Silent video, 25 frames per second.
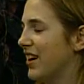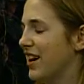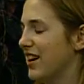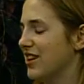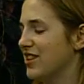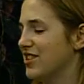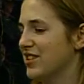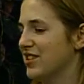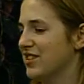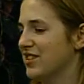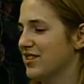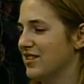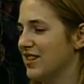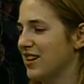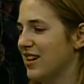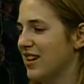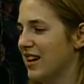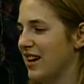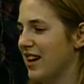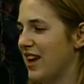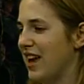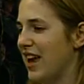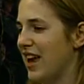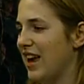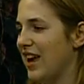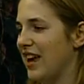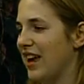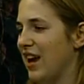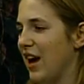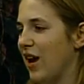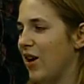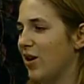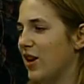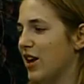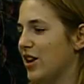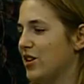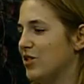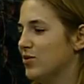and just hang
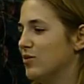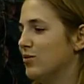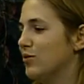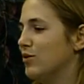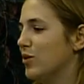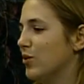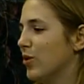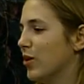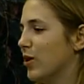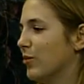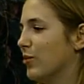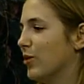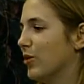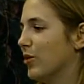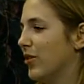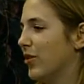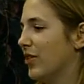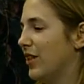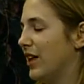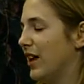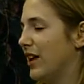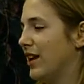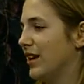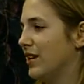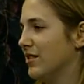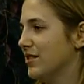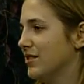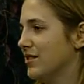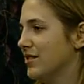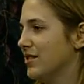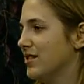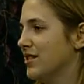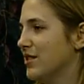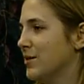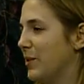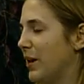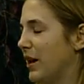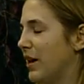out and do normal things
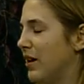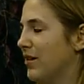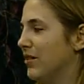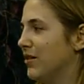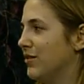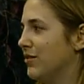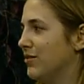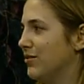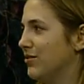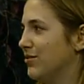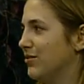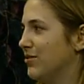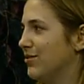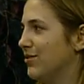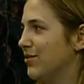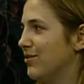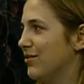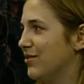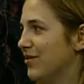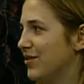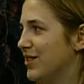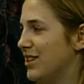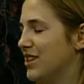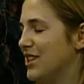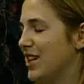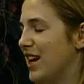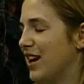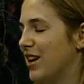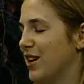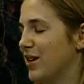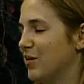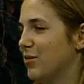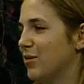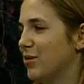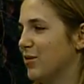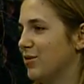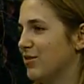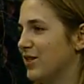in spite of the
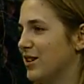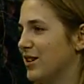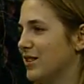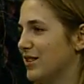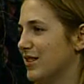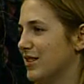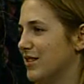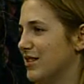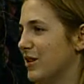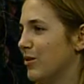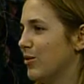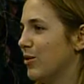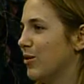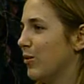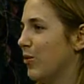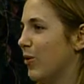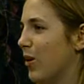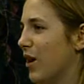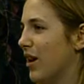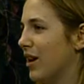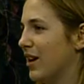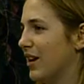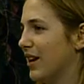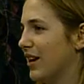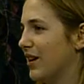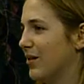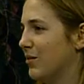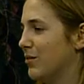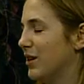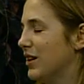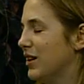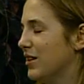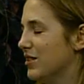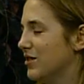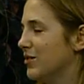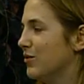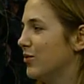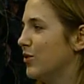terrible reasons that we're walking
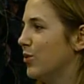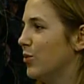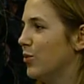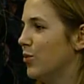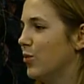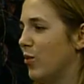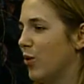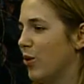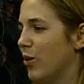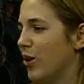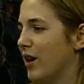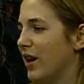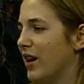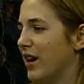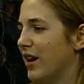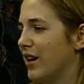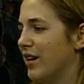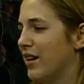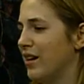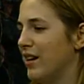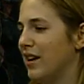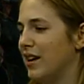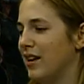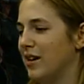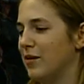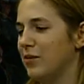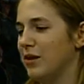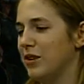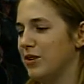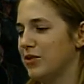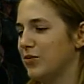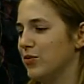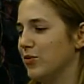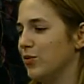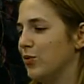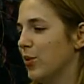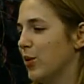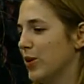because of the war, because
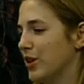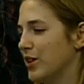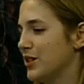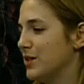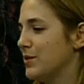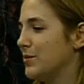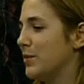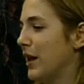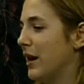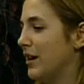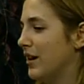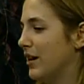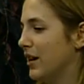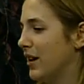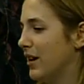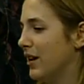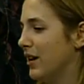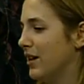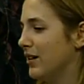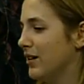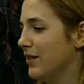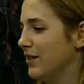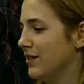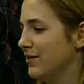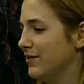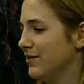of war spending.